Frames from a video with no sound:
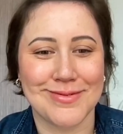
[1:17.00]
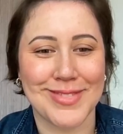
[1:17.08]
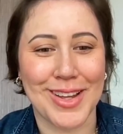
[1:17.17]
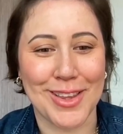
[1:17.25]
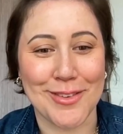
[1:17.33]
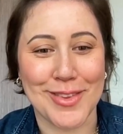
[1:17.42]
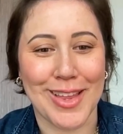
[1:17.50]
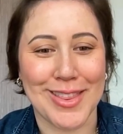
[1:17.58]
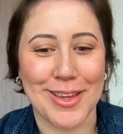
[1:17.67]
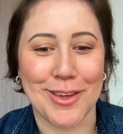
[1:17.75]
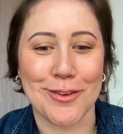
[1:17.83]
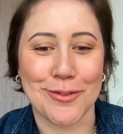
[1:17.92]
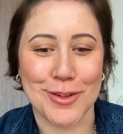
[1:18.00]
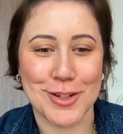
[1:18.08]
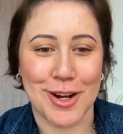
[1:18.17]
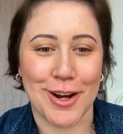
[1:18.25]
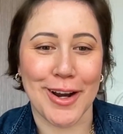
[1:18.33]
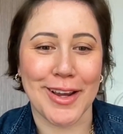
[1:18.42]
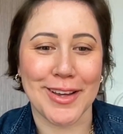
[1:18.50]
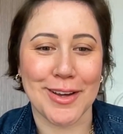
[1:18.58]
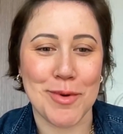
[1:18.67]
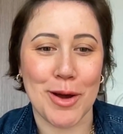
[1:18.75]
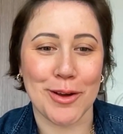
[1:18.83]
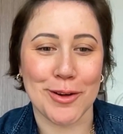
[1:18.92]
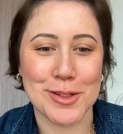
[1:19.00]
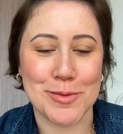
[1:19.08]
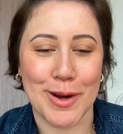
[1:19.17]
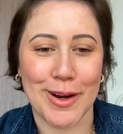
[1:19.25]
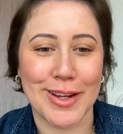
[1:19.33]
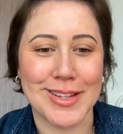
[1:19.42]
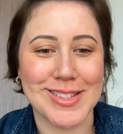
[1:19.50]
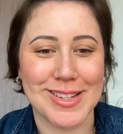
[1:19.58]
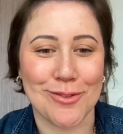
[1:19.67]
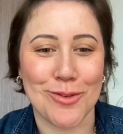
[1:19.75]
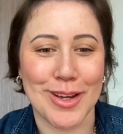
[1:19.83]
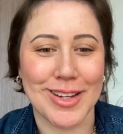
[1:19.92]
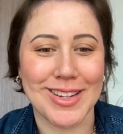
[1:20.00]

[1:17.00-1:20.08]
I love that. Thank you for sharing about your experience and what